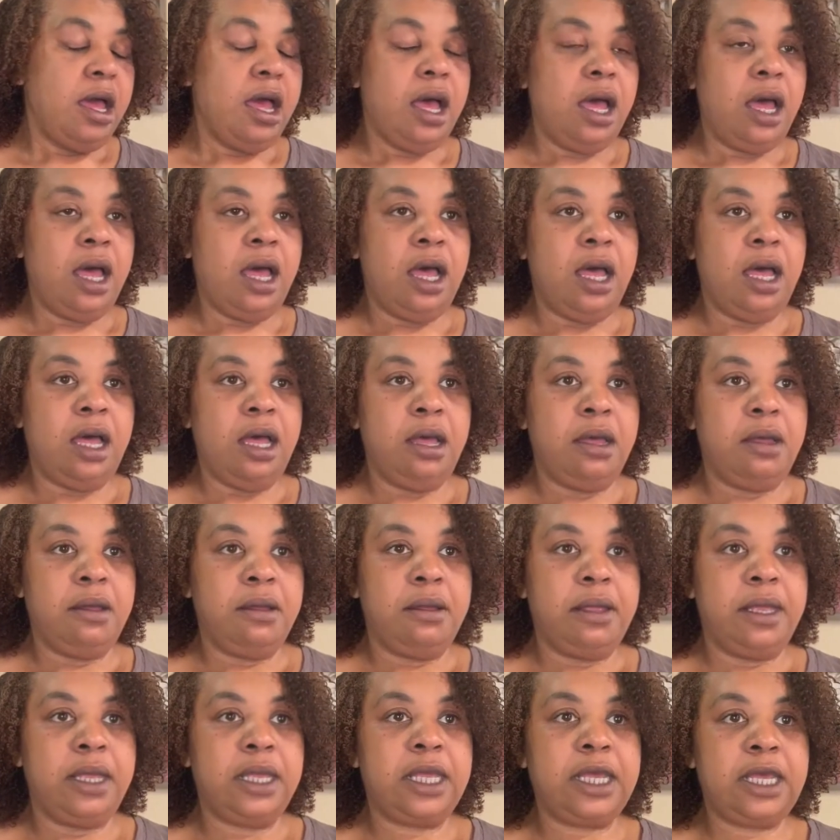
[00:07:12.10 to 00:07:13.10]
uh,
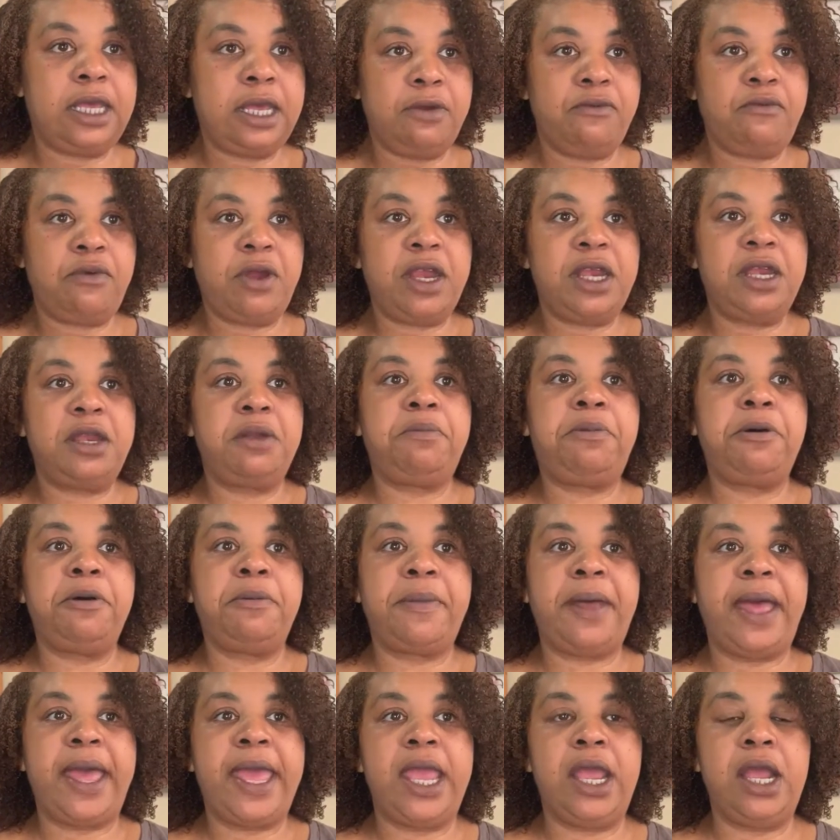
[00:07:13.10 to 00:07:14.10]
get ready to put
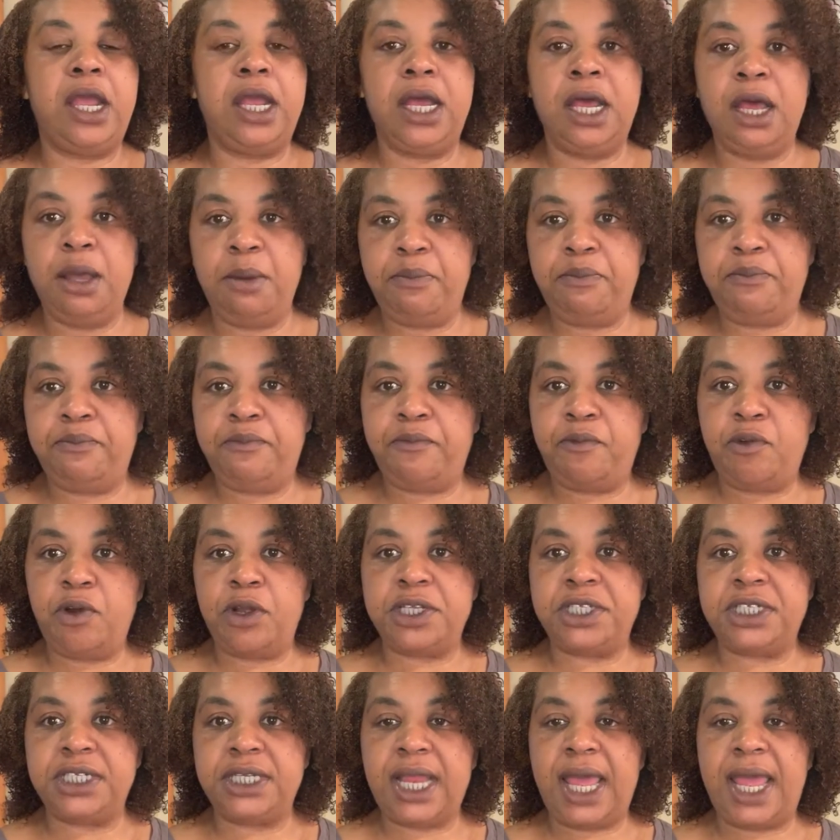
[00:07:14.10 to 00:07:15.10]
my hair up for
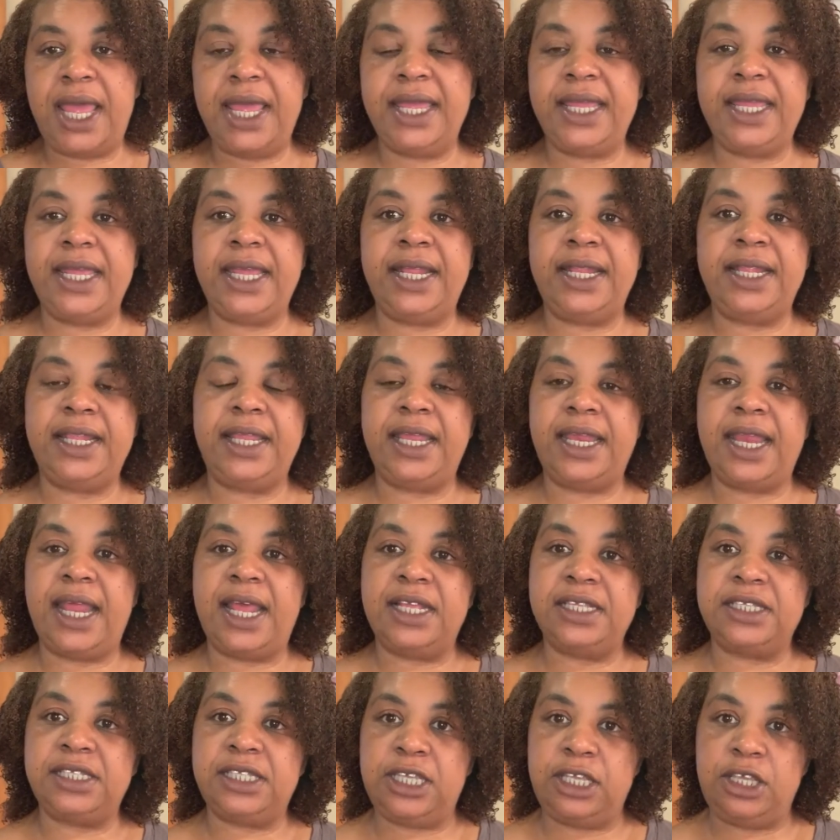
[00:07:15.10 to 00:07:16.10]
tonight and then
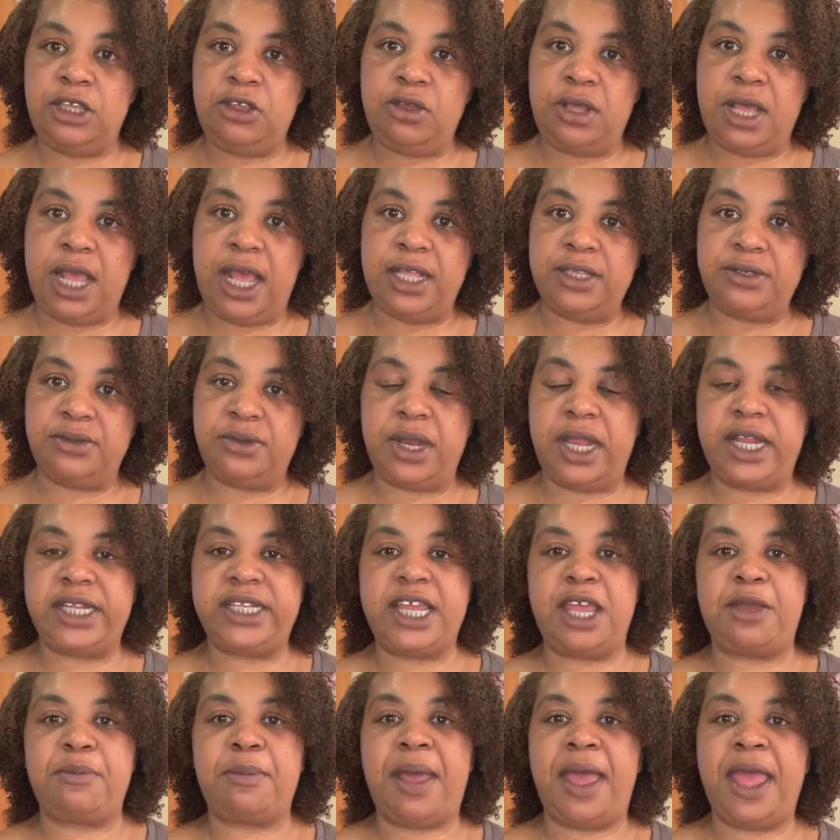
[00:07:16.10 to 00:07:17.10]
I'll see you guys when I
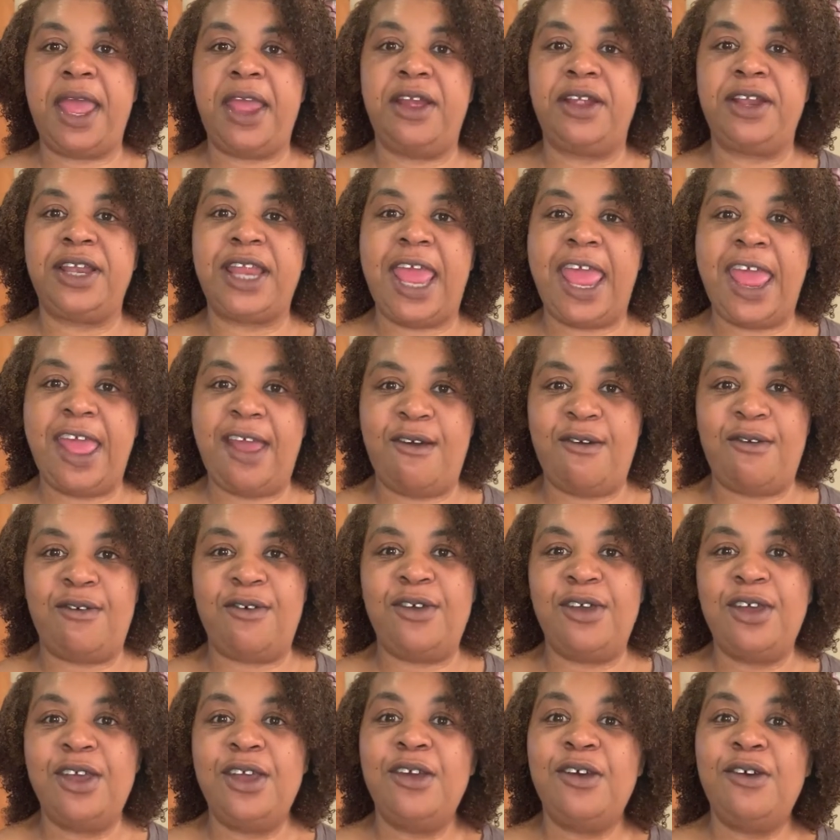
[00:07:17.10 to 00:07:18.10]
take my hair down
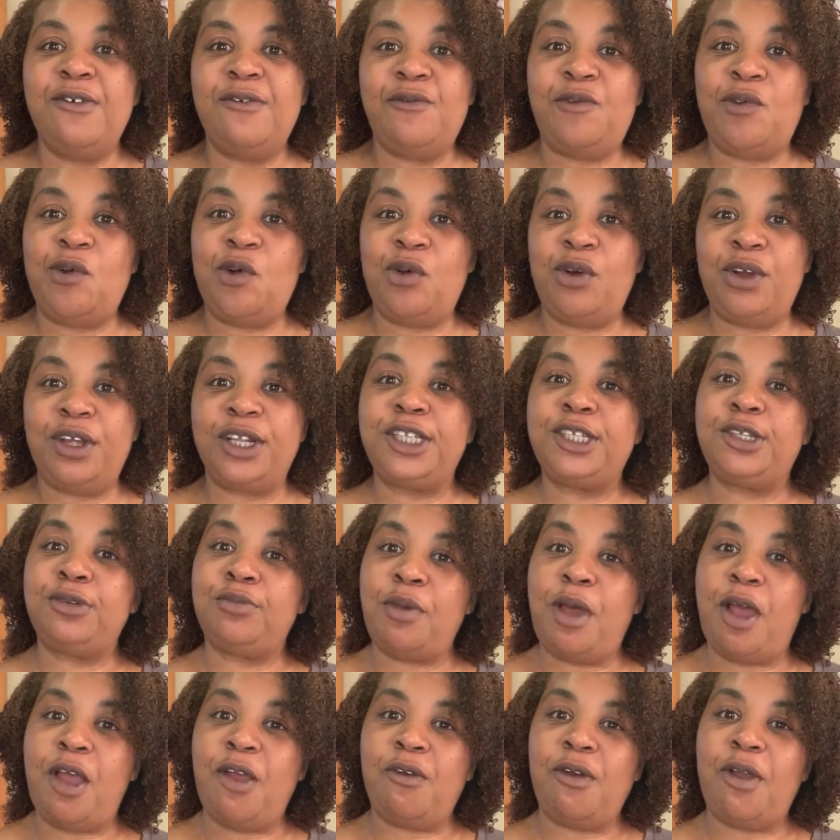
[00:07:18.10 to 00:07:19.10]
for
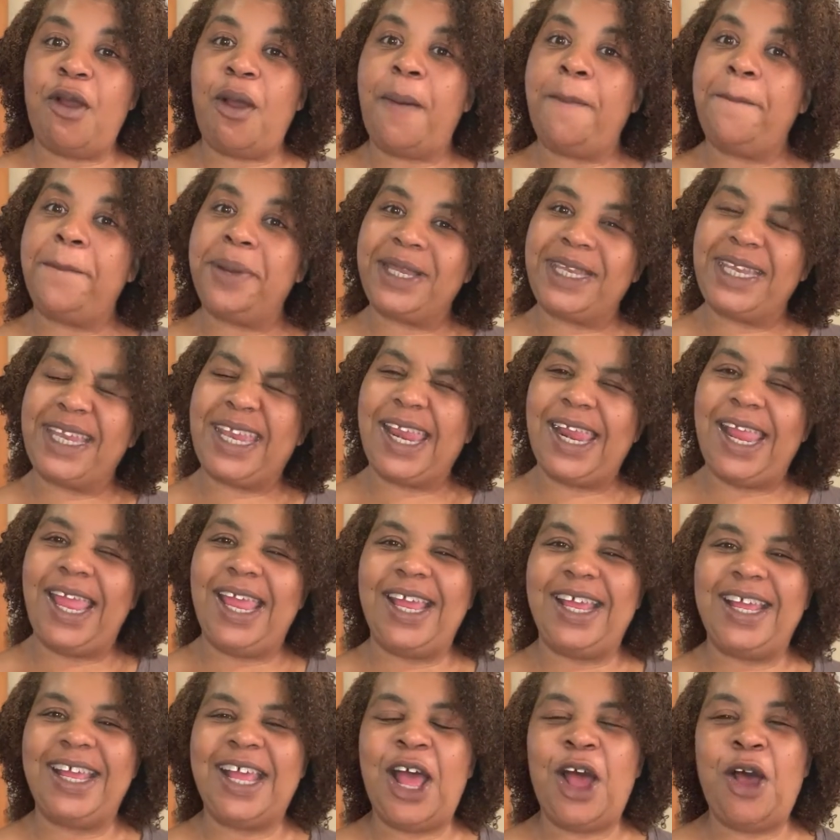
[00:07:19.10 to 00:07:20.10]
tomorrow.
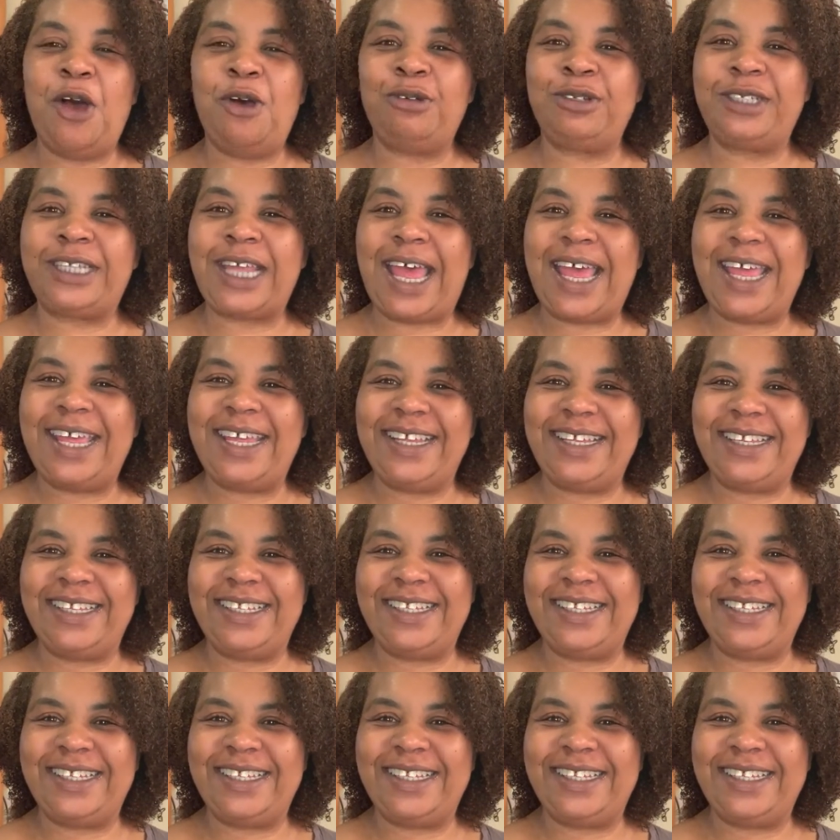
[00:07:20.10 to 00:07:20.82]
Hold tight.